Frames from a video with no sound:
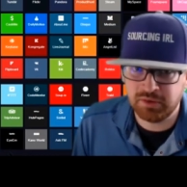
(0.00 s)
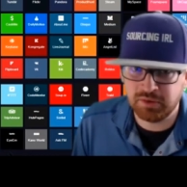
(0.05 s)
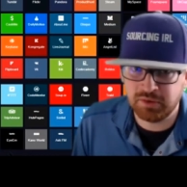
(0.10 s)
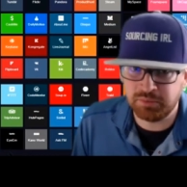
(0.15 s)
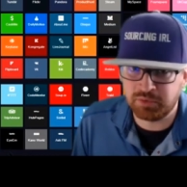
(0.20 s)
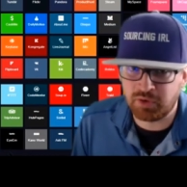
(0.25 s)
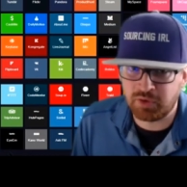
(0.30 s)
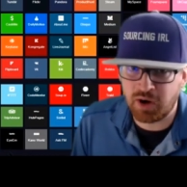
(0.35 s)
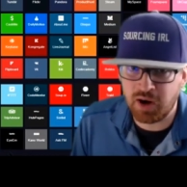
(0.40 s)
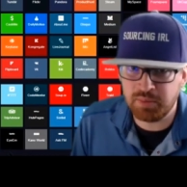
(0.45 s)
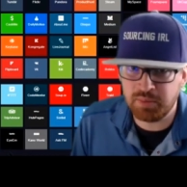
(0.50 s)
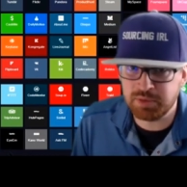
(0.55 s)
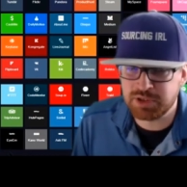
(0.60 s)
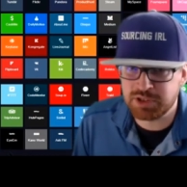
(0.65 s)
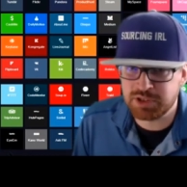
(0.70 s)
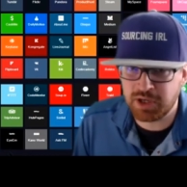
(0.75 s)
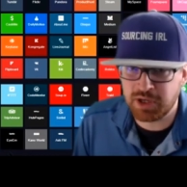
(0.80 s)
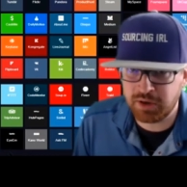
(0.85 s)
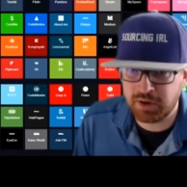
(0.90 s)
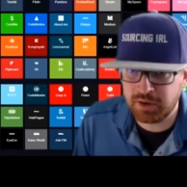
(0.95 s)
subscribe
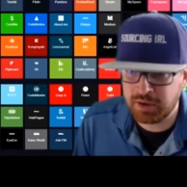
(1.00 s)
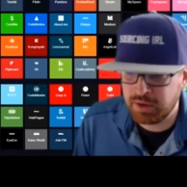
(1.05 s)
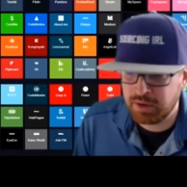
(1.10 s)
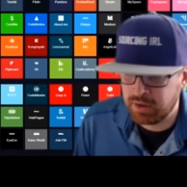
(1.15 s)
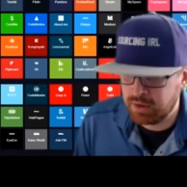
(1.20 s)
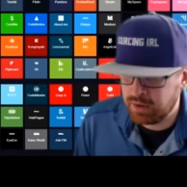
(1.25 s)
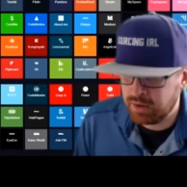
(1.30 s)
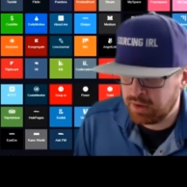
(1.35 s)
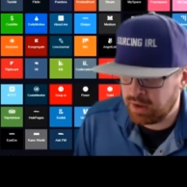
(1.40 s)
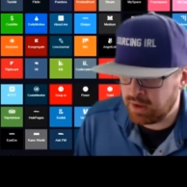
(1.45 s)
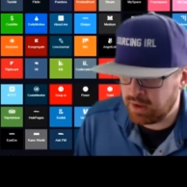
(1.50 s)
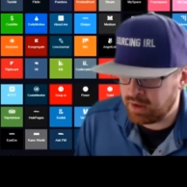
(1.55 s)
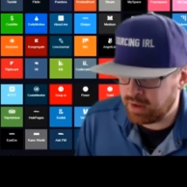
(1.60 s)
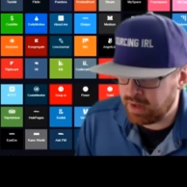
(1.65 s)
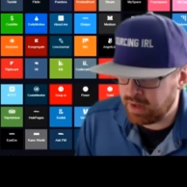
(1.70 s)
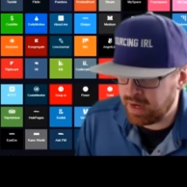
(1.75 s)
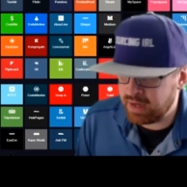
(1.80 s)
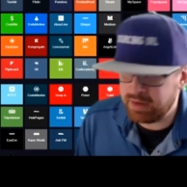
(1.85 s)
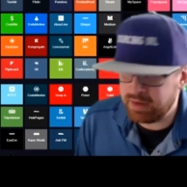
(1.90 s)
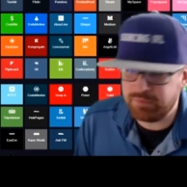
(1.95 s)
and share.
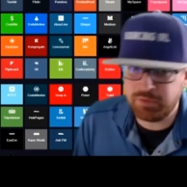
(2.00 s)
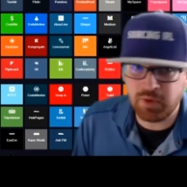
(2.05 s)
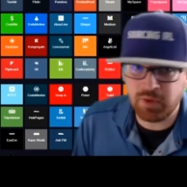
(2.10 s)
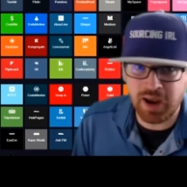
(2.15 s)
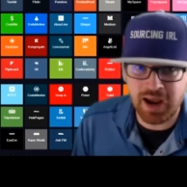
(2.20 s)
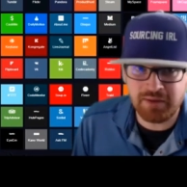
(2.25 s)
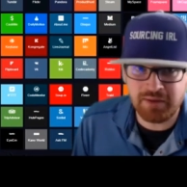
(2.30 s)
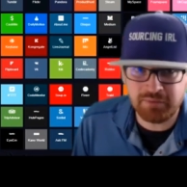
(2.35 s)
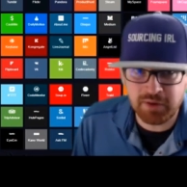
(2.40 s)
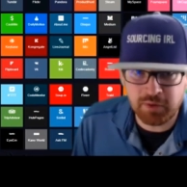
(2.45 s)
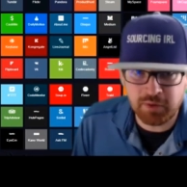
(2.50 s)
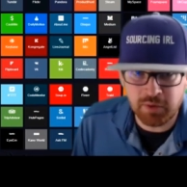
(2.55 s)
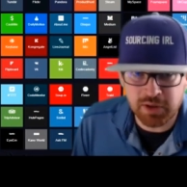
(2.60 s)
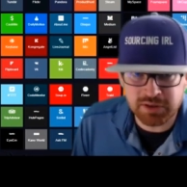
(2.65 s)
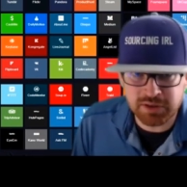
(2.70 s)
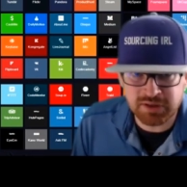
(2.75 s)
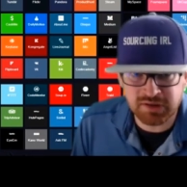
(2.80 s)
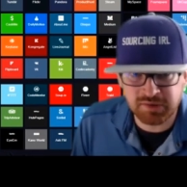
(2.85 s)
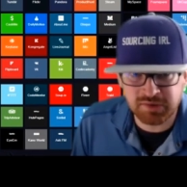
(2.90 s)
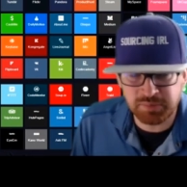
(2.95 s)
And if you have any
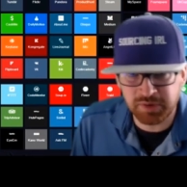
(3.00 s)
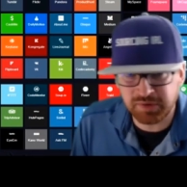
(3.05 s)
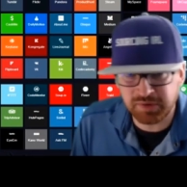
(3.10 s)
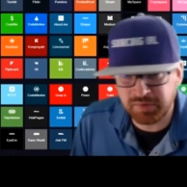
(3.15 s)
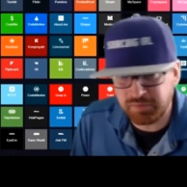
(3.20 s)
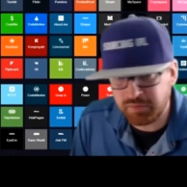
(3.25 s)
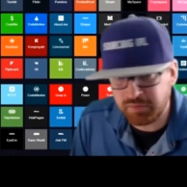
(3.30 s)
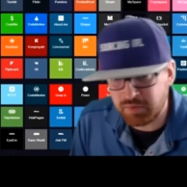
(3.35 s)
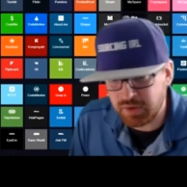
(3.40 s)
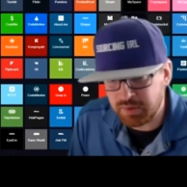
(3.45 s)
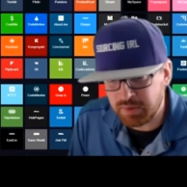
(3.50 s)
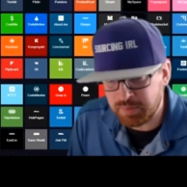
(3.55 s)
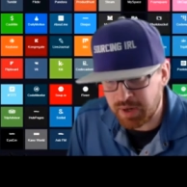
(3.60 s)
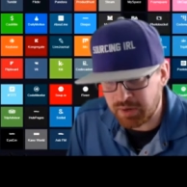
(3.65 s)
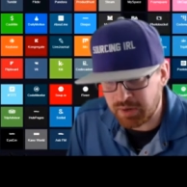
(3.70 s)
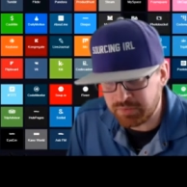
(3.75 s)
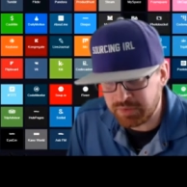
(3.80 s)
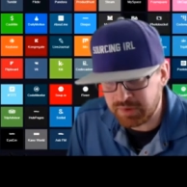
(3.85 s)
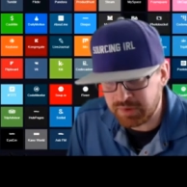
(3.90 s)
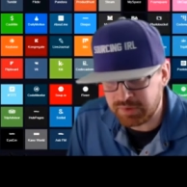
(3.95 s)
questions specifically
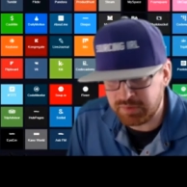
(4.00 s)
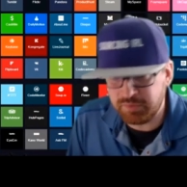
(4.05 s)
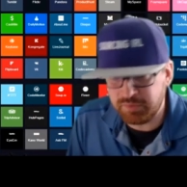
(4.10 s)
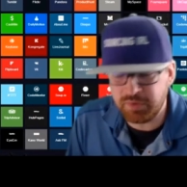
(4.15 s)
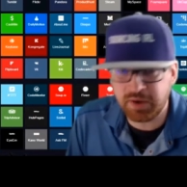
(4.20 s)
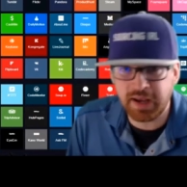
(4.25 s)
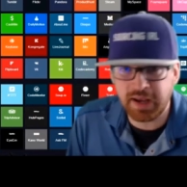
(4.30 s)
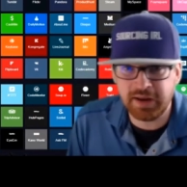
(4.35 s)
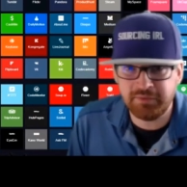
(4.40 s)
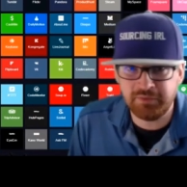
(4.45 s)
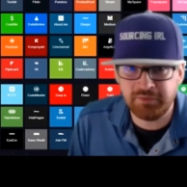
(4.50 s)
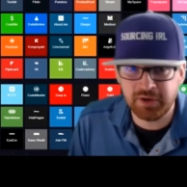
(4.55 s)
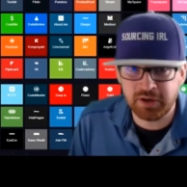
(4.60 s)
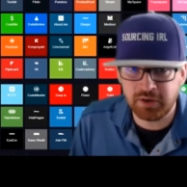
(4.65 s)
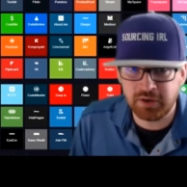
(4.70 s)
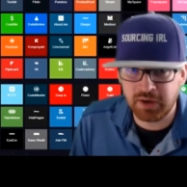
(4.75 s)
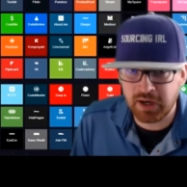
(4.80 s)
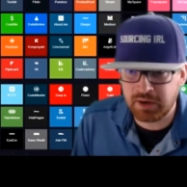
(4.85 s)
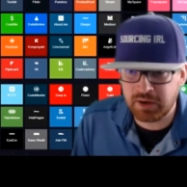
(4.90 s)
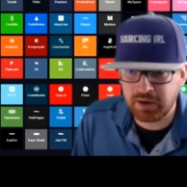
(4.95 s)
about this, if you can't
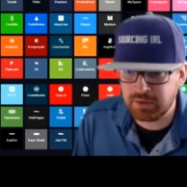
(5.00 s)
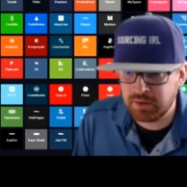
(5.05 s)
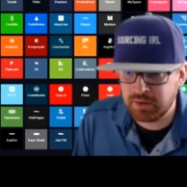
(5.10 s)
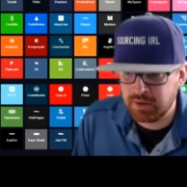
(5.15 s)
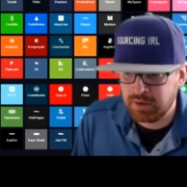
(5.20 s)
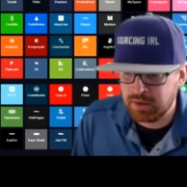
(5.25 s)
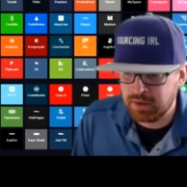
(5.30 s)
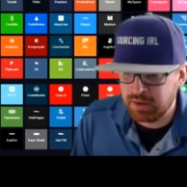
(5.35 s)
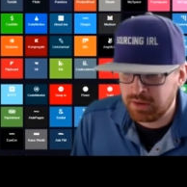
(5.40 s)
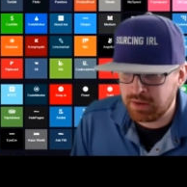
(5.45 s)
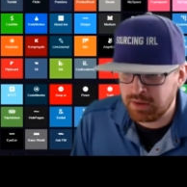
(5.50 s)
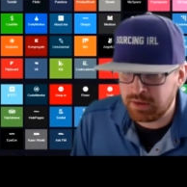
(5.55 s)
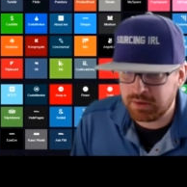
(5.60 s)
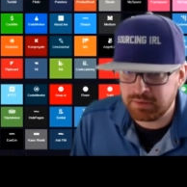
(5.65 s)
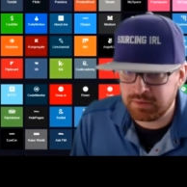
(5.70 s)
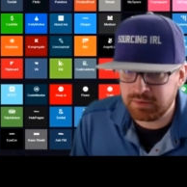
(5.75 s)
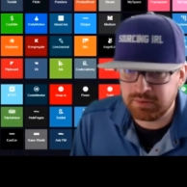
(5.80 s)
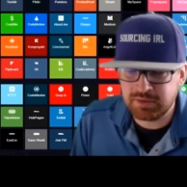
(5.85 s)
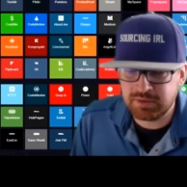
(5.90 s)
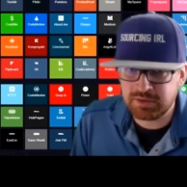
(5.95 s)
figure it out,
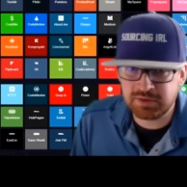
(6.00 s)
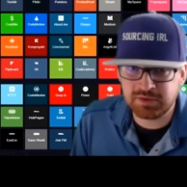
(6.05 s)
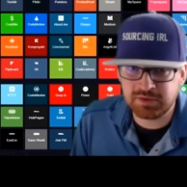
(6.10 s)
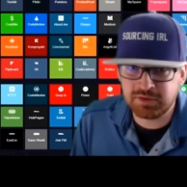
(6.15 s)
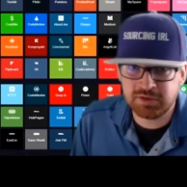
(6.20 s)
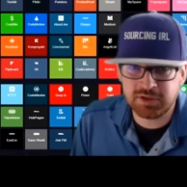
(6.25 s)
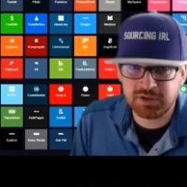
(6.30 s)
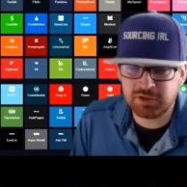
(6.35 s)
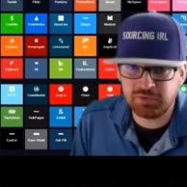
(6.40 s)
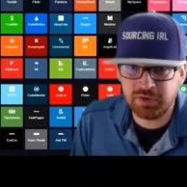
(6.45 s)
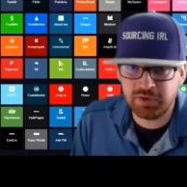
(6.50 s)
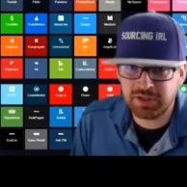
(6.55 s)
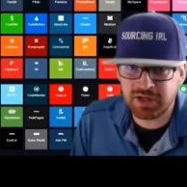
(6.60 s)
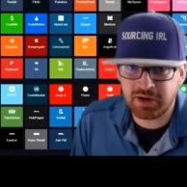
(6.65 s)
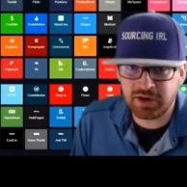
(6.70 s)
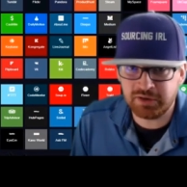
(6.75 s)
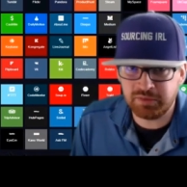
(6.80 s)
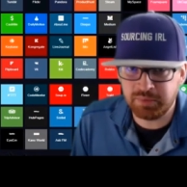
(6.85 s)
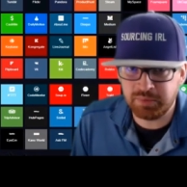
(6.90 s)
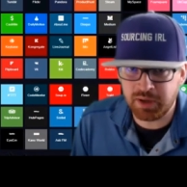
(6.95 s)
just reach
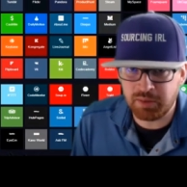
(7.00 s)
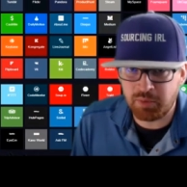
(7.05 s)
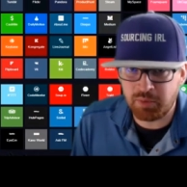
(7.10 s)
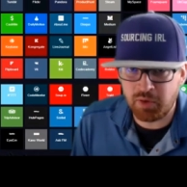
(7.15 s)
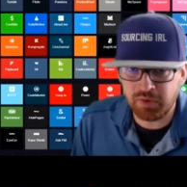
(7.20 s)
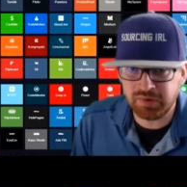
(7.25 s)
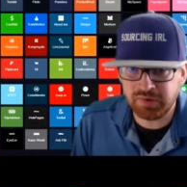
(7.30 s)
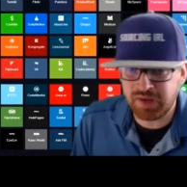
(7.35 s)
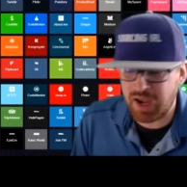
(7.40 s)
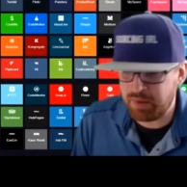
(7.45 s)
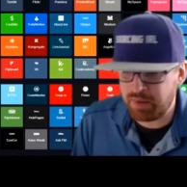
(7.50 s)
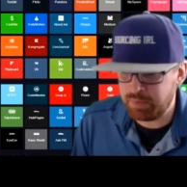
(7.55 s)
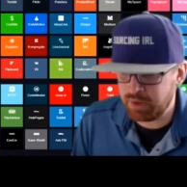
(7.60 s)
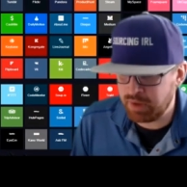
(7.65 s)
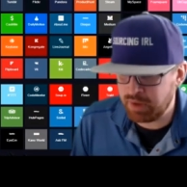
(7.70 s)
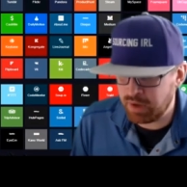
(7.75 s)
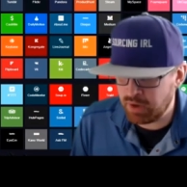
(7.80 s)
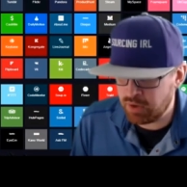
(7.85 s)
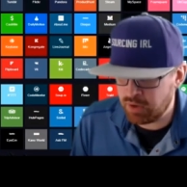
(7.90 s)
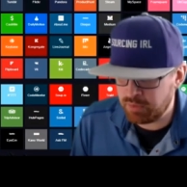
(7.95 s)
out to me. I'm always
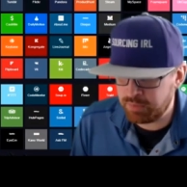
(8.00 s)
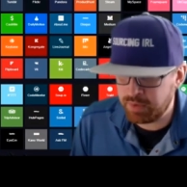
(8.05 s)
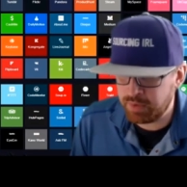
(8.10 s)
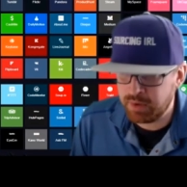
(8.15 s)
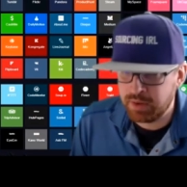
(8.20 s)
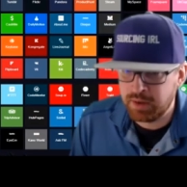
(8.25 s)
happy to help.